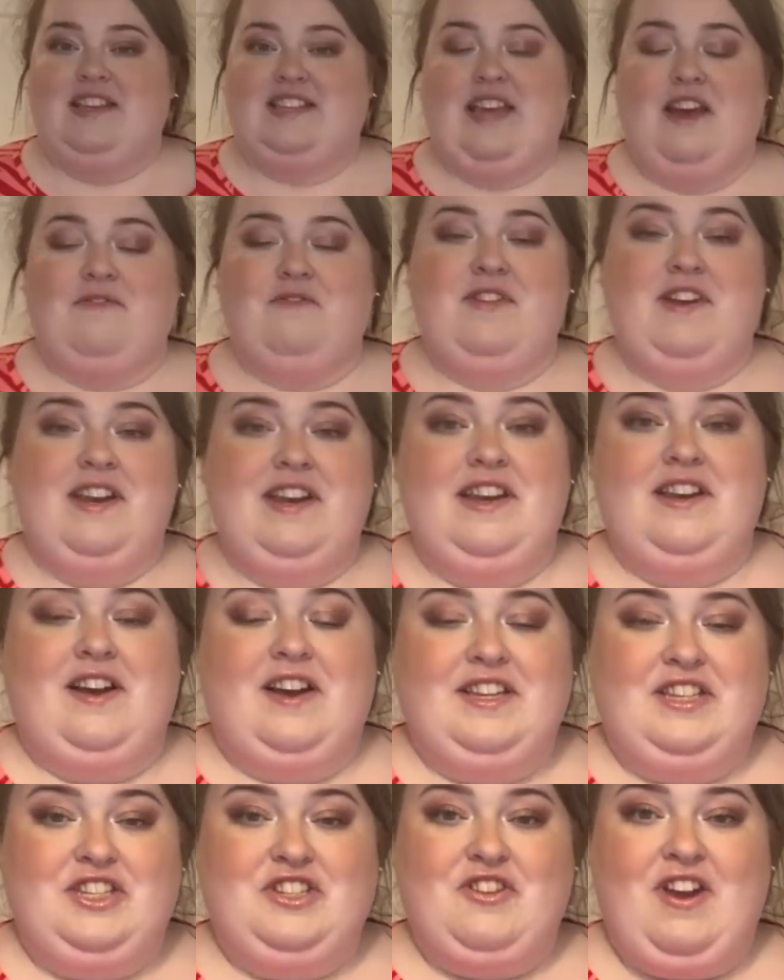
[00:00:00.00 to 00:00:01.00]
that really
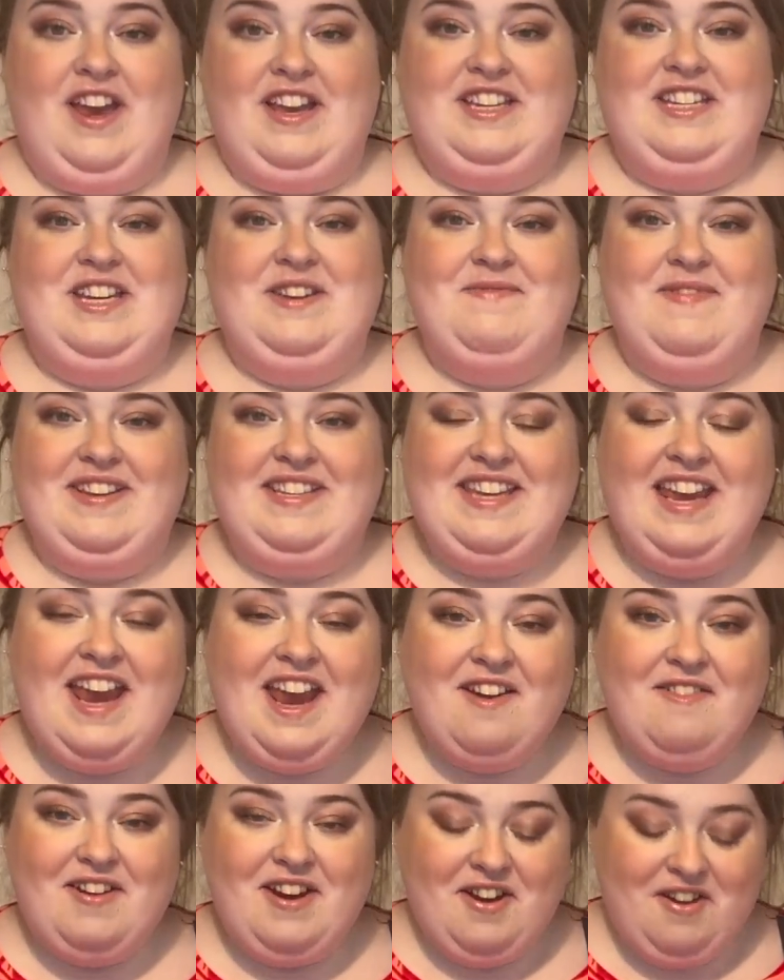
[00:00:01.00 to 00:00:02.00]
nice stretchy
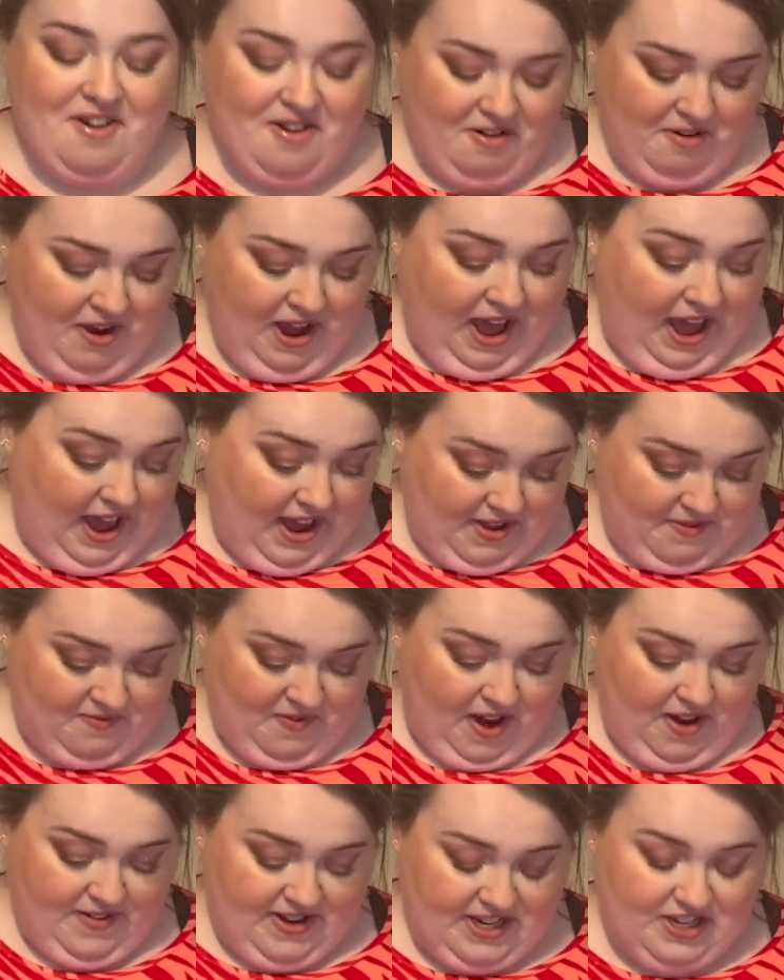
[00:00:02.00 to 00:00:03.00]
material,
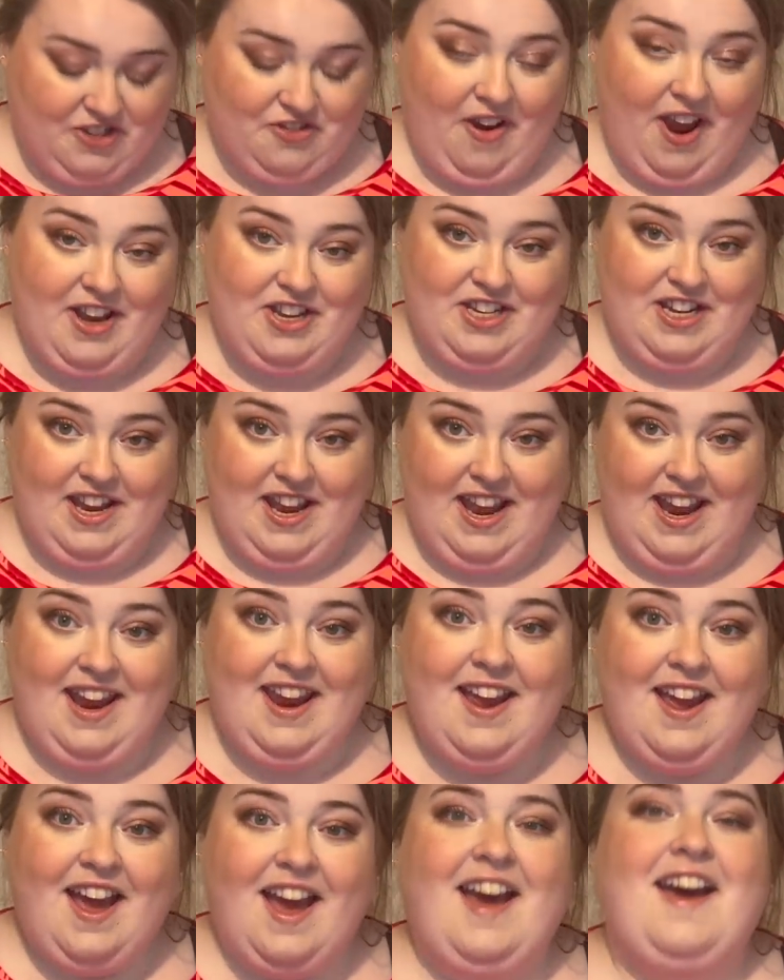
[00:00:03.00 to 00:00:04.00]
very
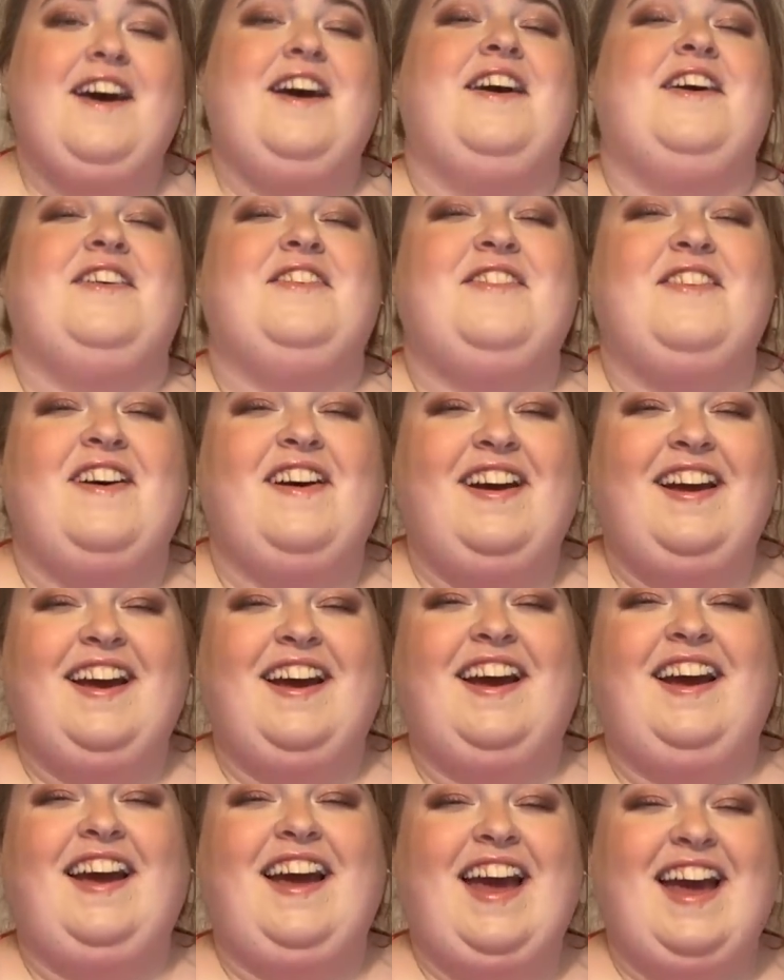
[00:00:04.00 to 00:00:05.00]
stretchy,
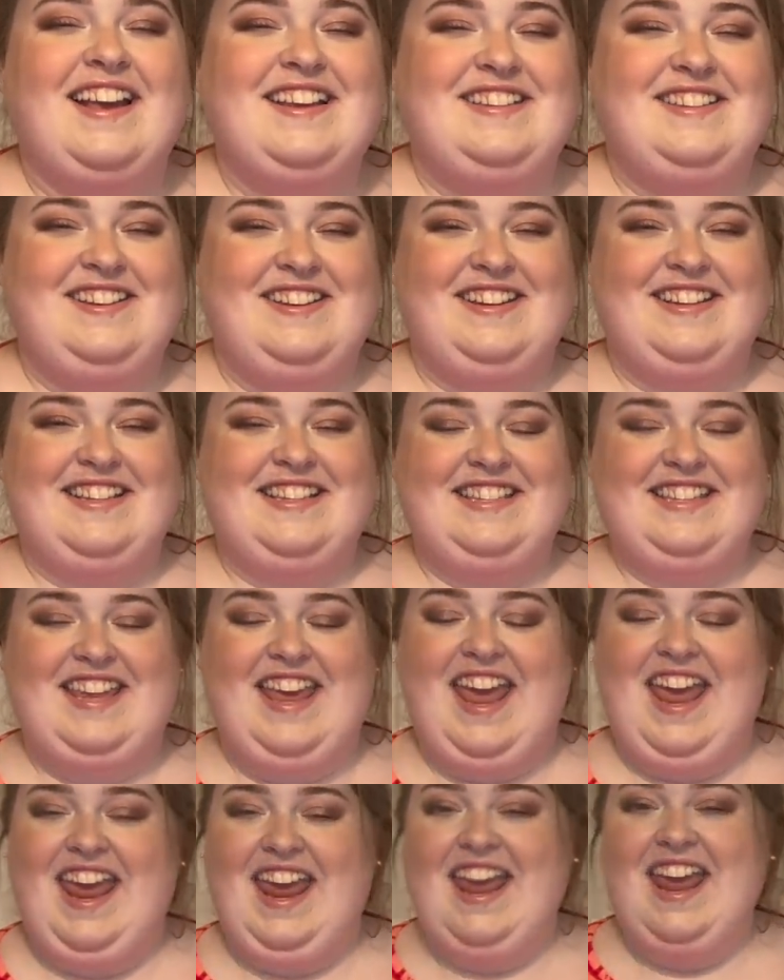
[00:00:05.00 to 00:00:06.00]
as you can
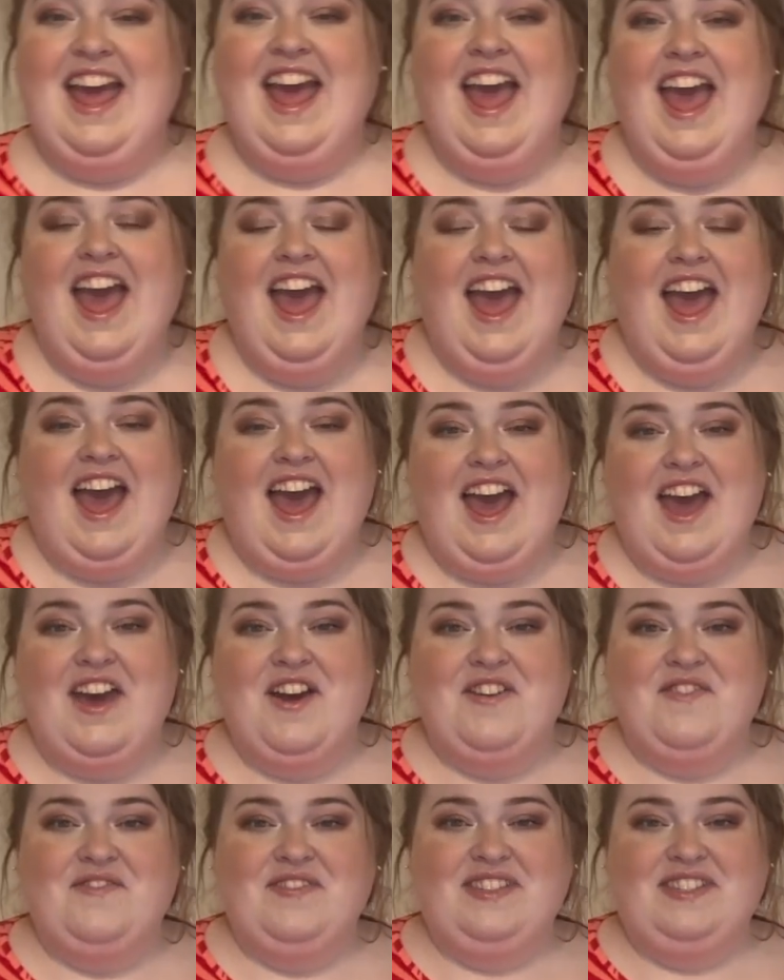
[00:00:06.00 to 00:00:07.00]
see.
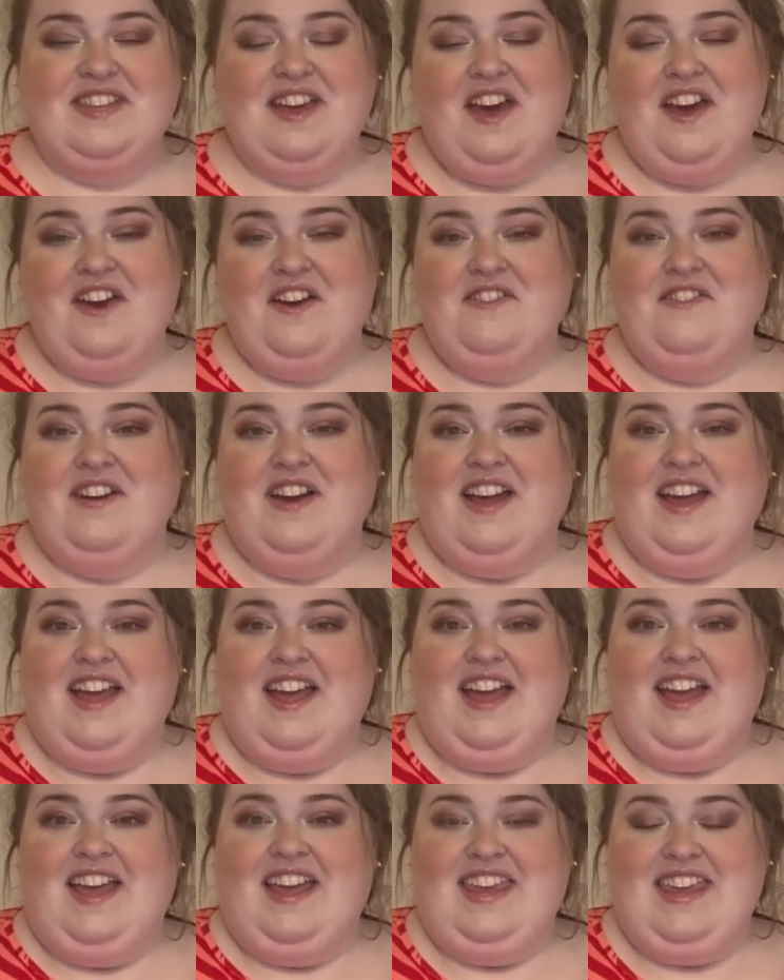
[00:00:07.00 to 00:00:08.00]
So
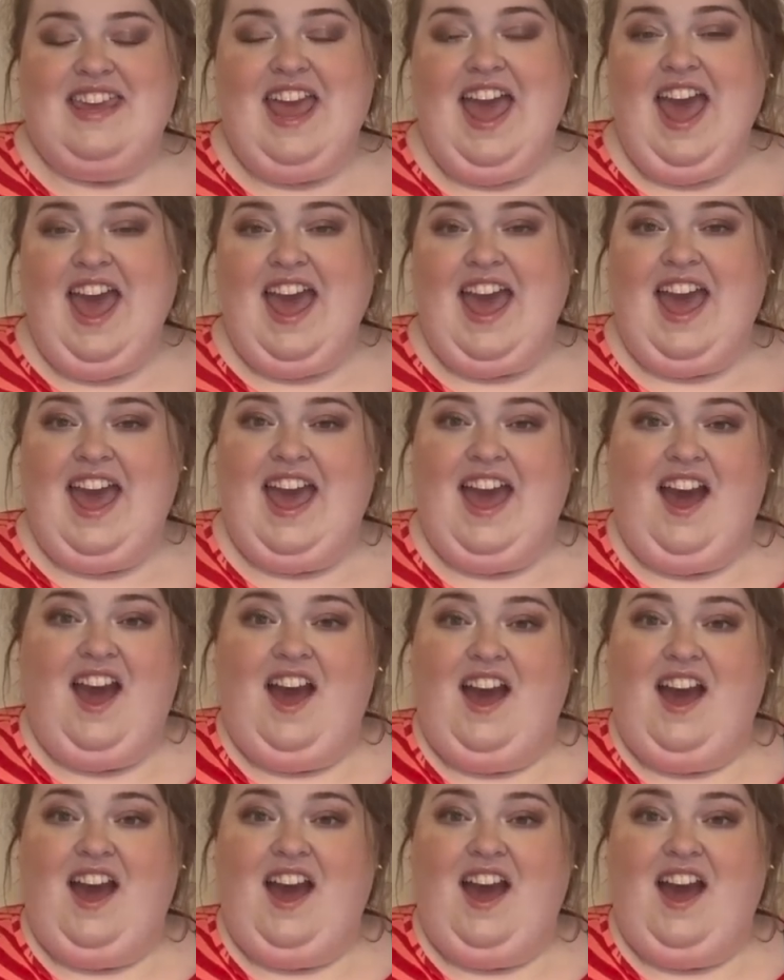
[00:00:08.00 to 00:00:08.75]
yeah,